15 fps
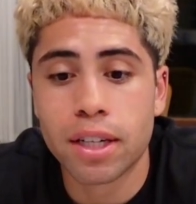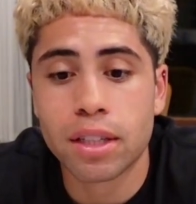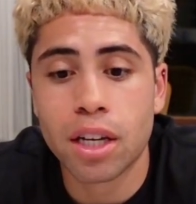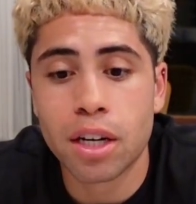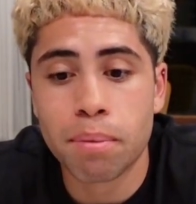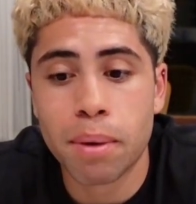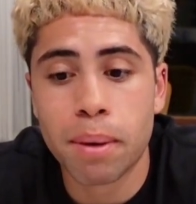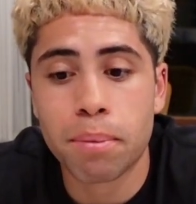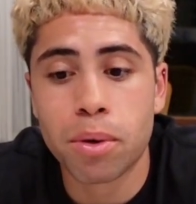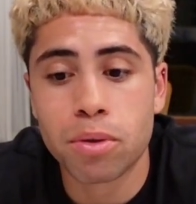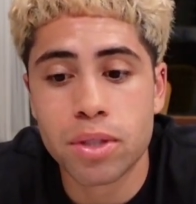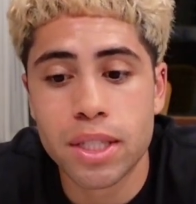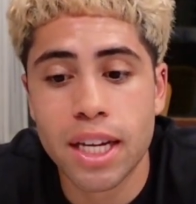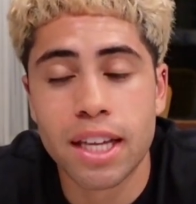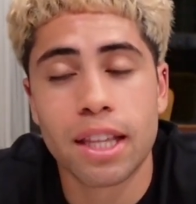A lot of people
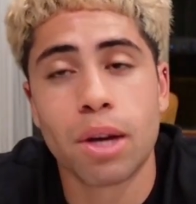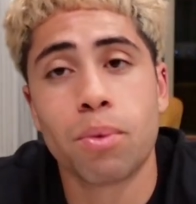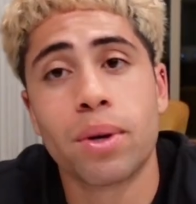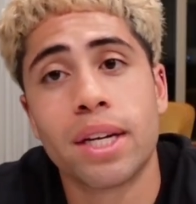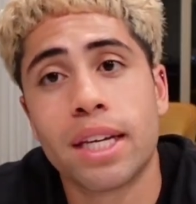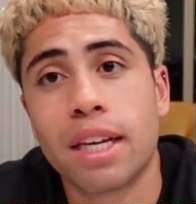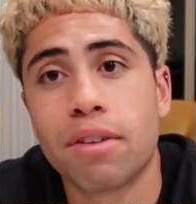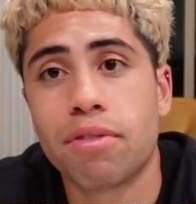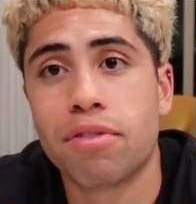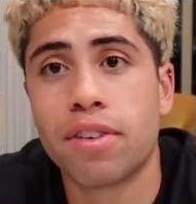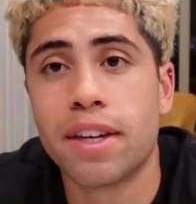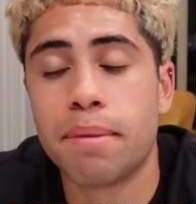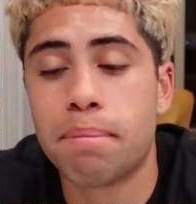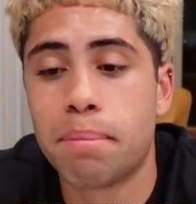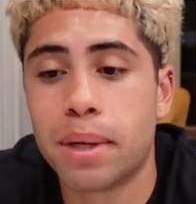say they want to get
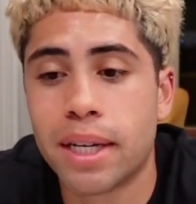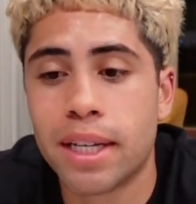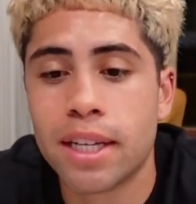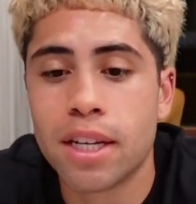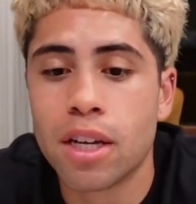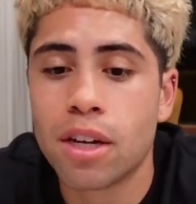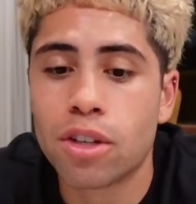fit, but